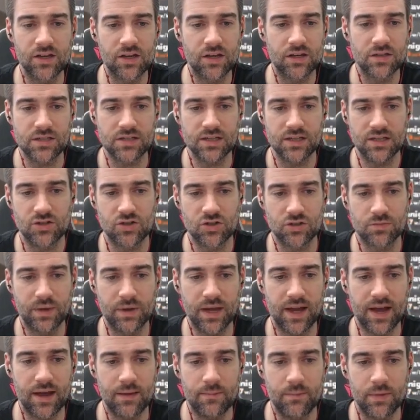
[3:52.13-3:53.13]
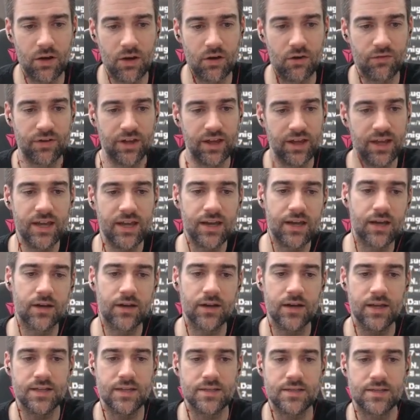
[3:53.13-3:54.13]
You can see just behind me over
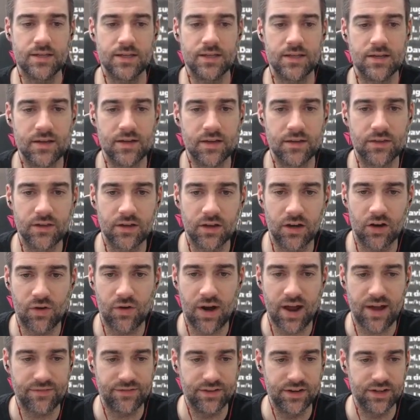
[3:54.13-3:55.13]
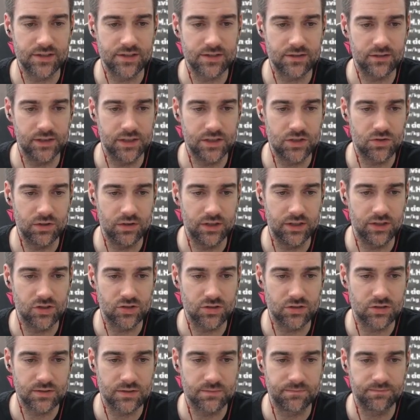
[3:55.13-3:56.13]
here is the graph, and it's literally
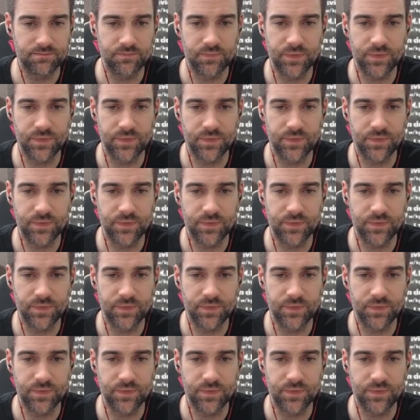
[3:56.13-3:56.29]
just